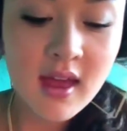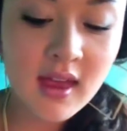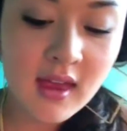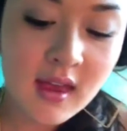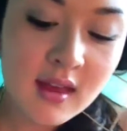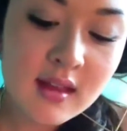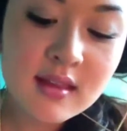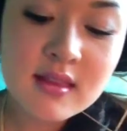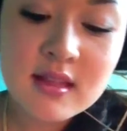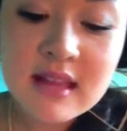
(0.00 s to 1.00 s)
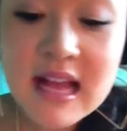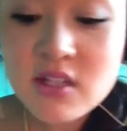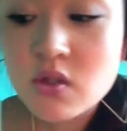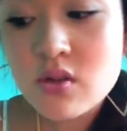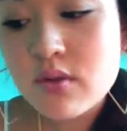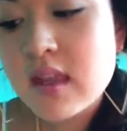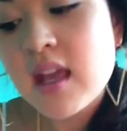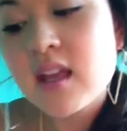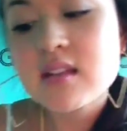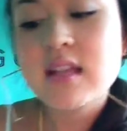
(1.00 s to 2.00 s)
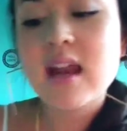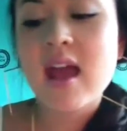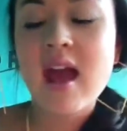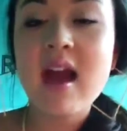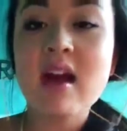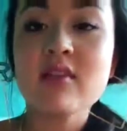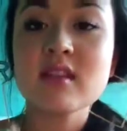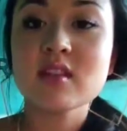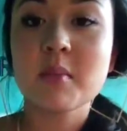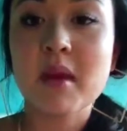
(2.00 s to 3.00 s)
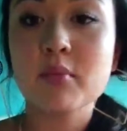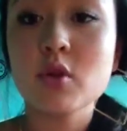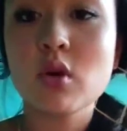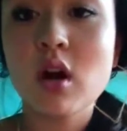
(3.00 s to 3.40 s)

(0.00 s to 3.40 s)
And the last two things that I have, these are my blue